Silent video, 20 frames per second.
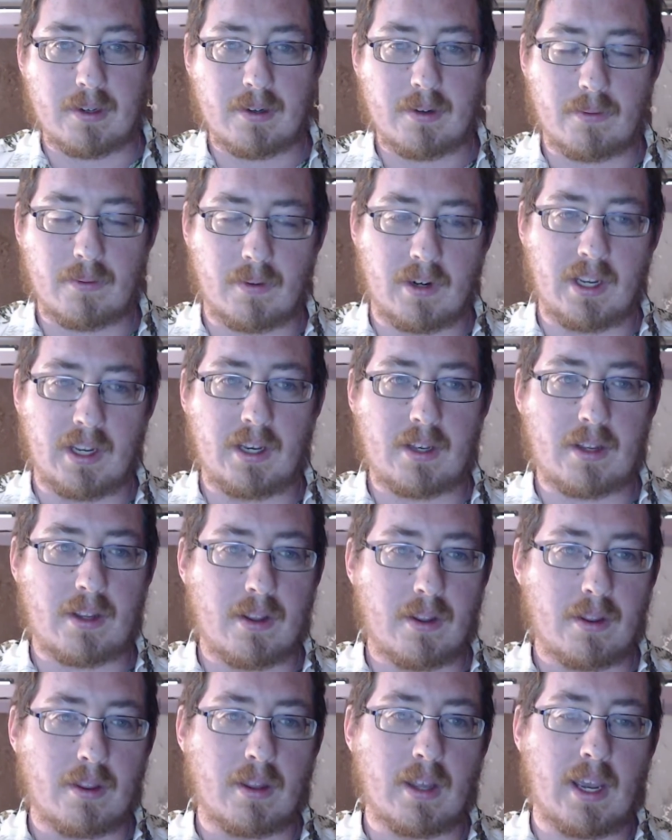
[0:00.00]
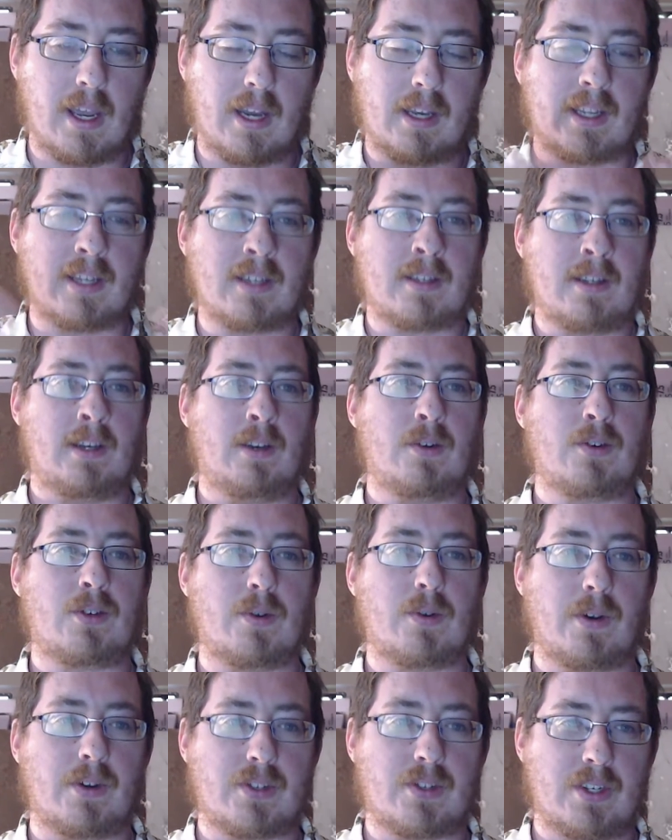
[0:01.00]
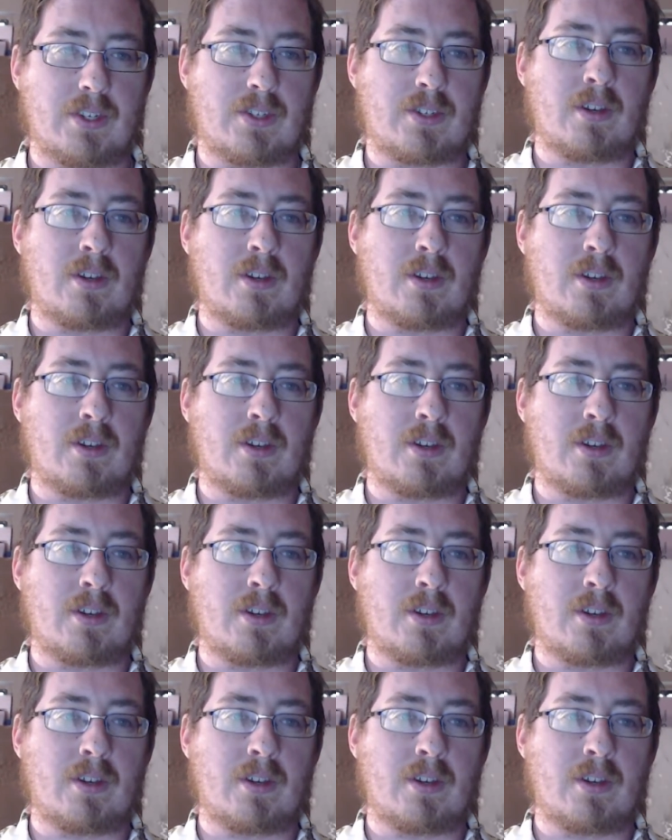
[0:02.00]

right, that continues to exist